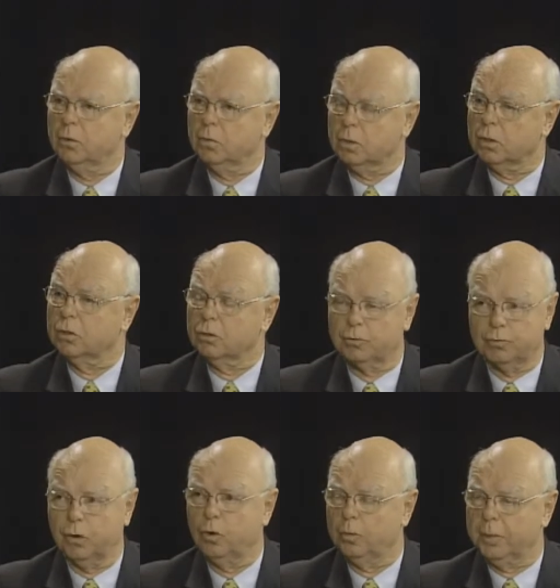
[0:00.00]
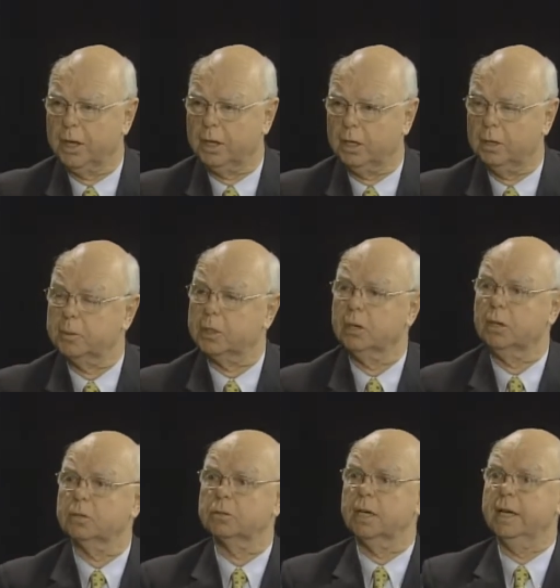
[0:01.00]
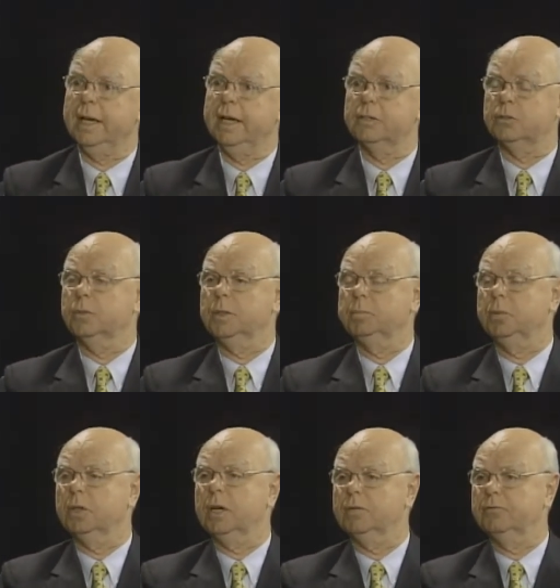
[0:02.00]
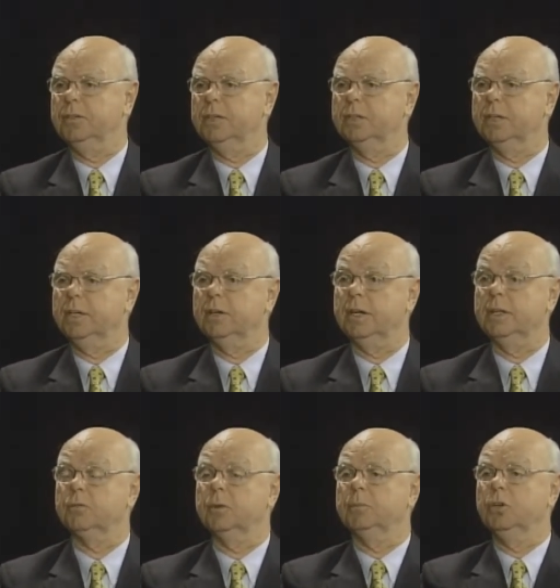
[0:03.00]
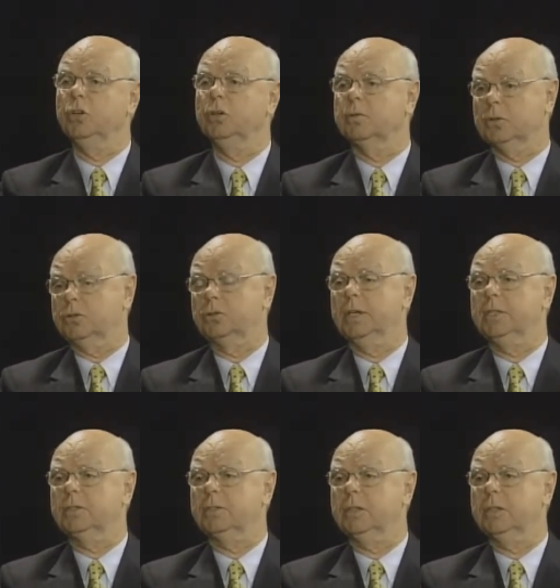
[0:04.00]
with a loose floor mat in it, because as we put our feet down and as we move or stretch or